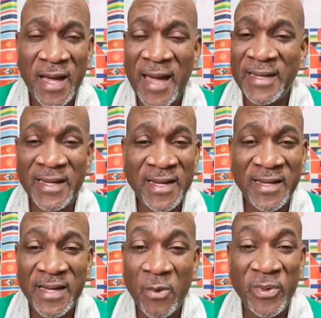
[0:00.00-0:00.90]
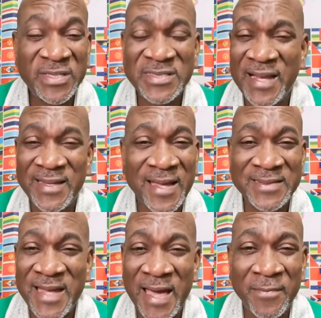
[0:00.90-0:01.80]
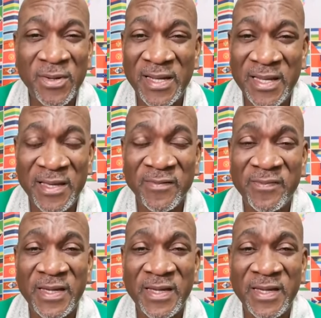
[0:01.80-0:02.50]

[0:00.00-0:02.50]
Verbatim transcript: I declare that we shall not die but live